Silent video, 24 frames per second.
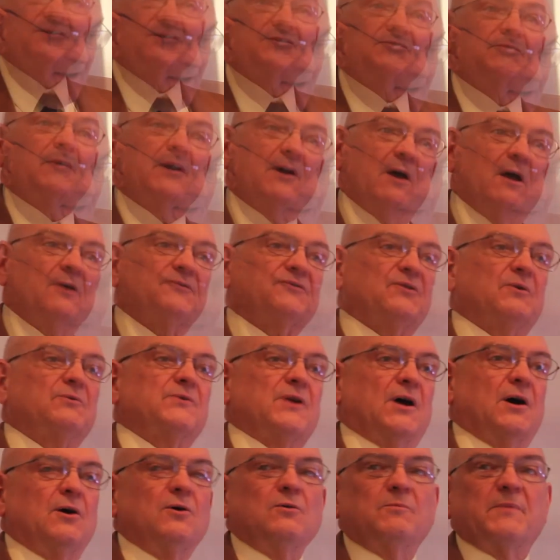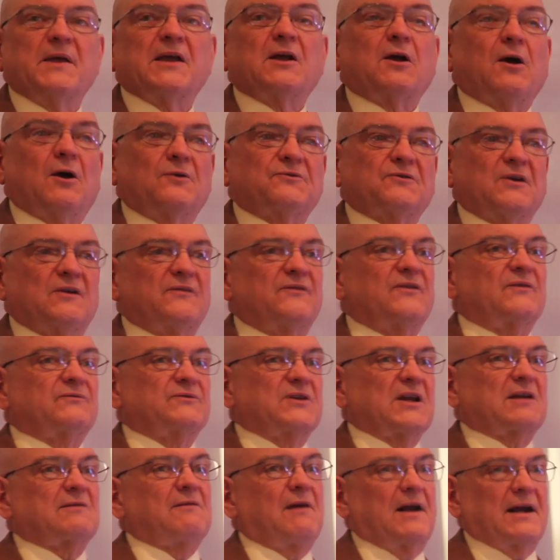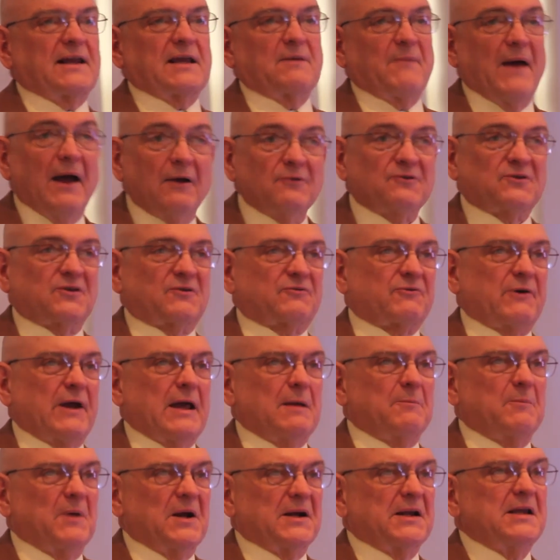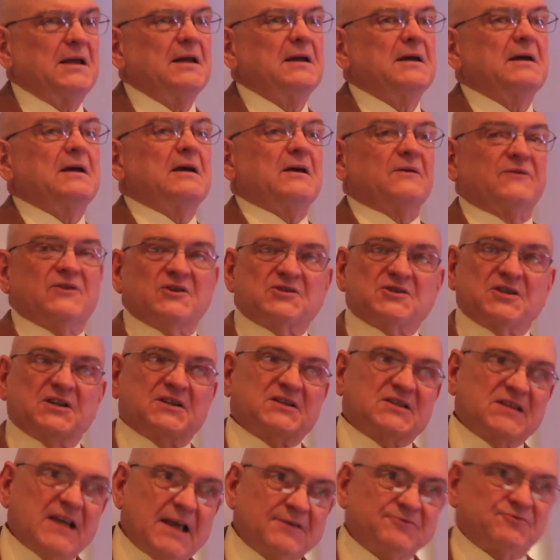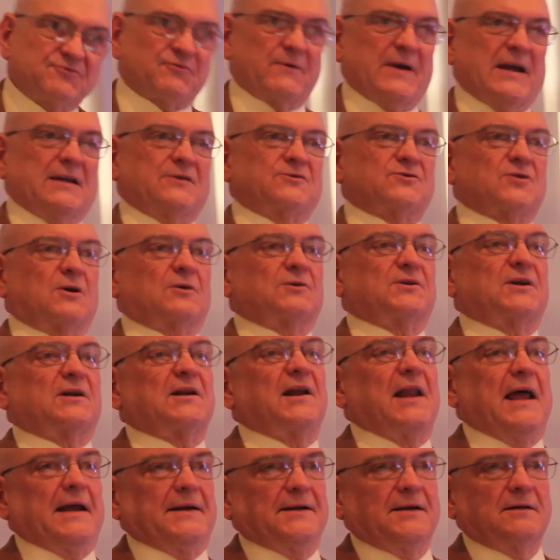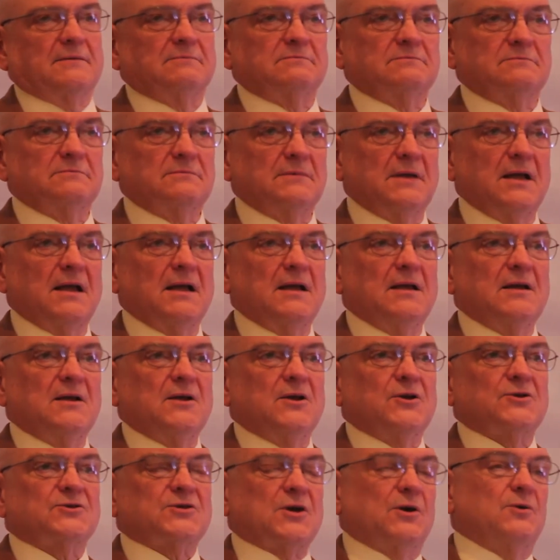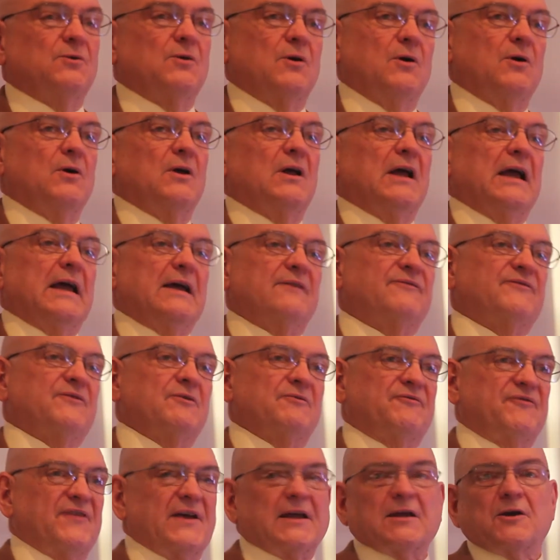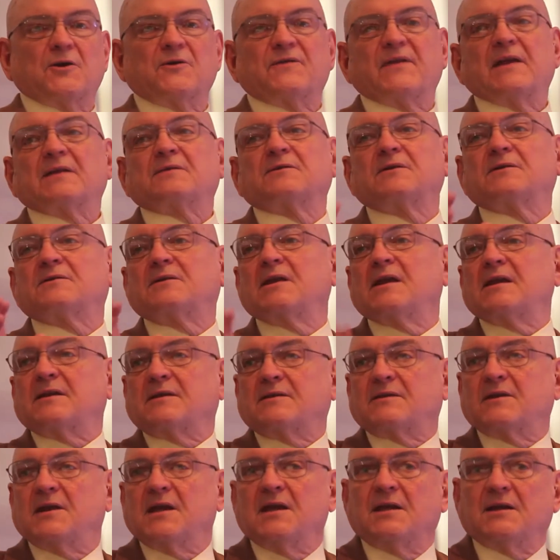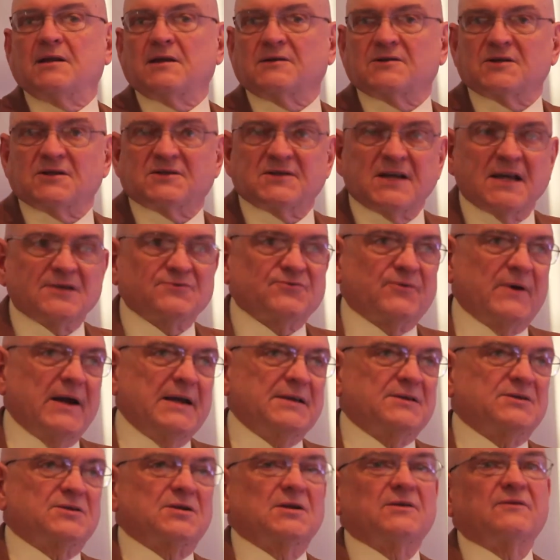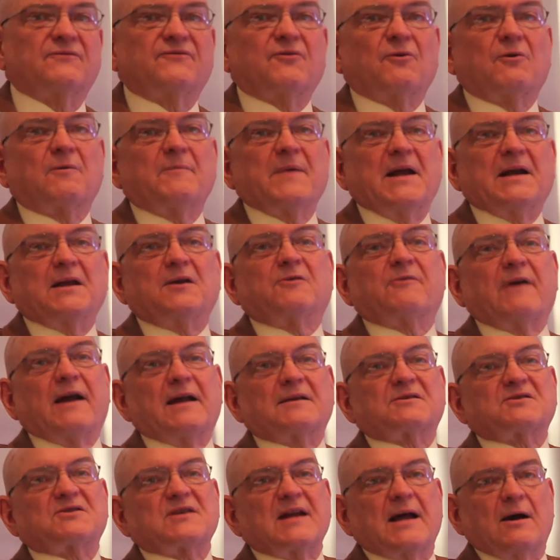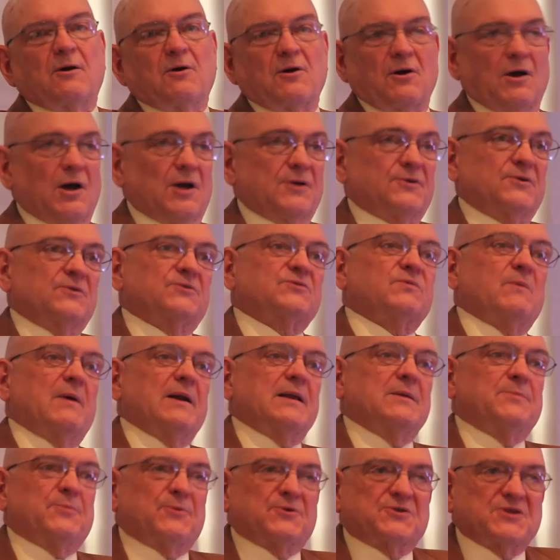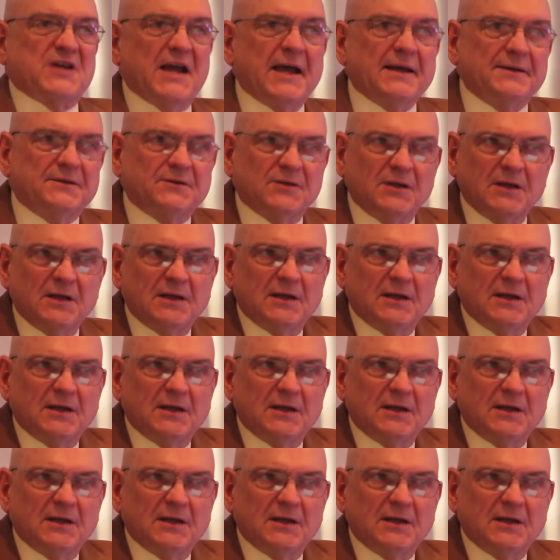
We also know, because of declining amounts of grant money, the success rates are declining. So if you figure that the, the, the success rates for many grants now are under twenty percent,